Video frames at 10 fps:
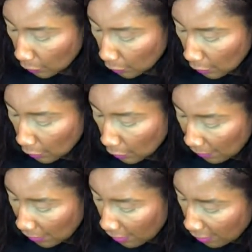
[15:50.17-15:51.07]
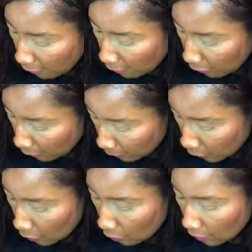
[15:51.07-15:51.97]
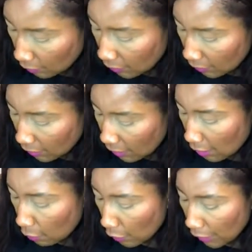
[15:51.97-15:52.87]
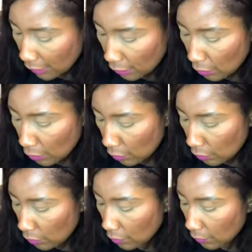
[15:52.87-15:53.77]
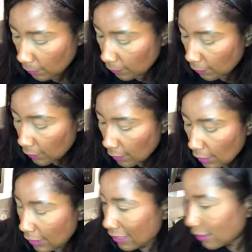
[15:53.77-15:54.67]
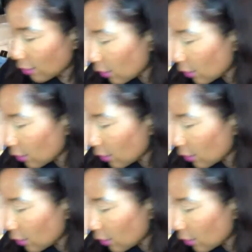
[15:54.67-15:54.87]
above so you can see what I used. This is going to be